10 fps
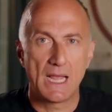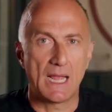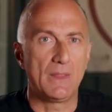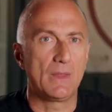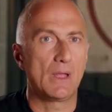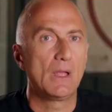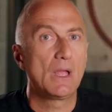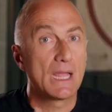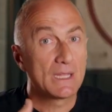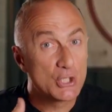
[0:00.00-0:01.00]
and uh,
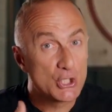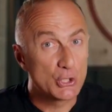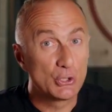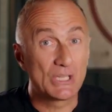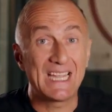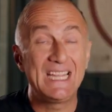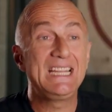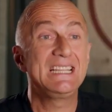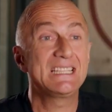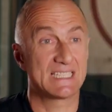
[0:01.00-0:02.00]
shoot
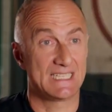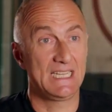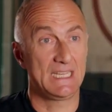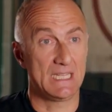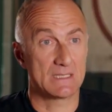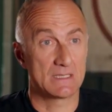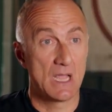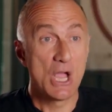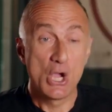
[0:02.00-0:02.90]
in cities